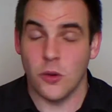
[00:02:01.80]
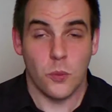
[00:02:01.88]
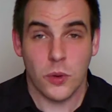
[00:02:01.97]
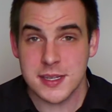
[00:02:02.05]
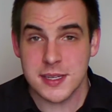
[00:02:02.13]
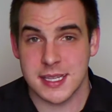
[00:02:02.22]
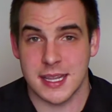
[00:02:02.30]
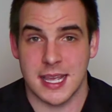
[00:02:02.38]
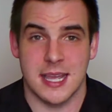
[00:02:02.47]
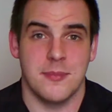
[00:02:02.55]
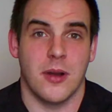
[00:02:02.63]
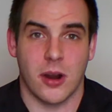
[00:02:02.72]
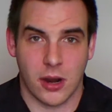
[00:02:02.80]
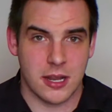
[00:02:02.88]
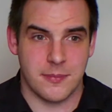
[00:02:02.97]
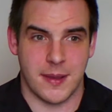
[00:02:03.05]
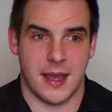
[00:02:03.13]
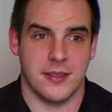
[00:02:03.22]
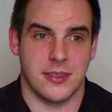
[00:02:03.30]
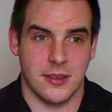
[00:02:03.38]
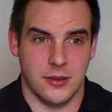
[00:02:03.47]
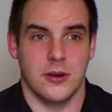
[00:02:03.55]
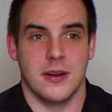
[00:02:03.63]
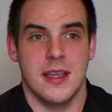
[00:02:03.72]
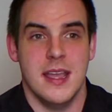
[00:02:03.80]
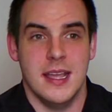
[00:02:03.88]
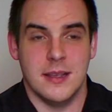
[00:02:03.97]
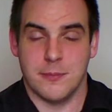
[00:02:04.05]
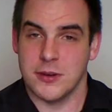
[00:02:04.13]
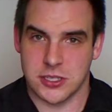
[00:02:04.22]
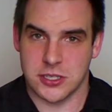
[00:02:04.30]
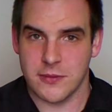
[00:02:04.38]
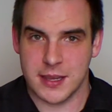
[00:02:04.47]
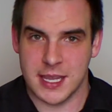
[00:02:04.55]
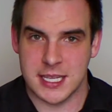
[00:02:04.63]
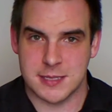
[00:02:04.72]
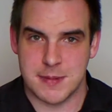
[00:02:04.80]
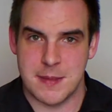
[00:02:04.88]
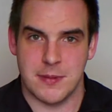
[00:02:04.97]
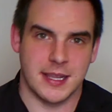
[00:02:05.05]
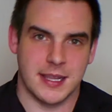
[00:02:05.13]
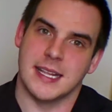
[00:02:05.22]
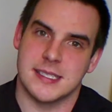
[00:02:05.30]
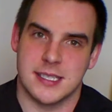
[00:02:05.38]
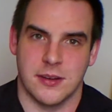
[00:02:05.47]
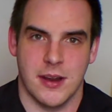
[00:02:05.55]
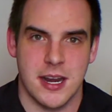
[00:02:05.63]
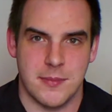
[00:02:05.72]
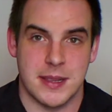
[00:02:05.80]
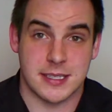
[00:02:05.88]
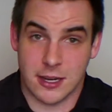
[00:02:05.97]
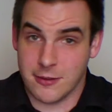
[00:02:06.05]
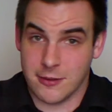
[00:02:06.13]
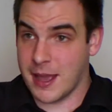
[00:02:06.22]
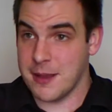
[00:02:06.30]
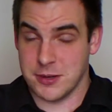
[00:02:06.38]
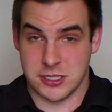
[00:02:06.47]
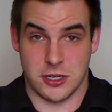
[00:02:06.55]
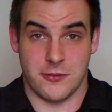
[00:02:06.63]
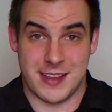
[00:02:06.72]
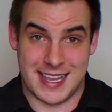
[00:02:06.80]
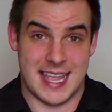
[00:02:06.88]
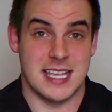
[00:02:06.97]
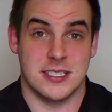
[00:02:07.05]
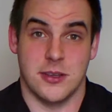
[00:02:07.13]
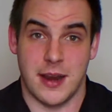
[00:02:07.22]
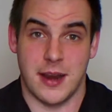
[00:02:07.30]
the words to the hymn are all about the Lord preserving his people against their enemies, thereby preserving his own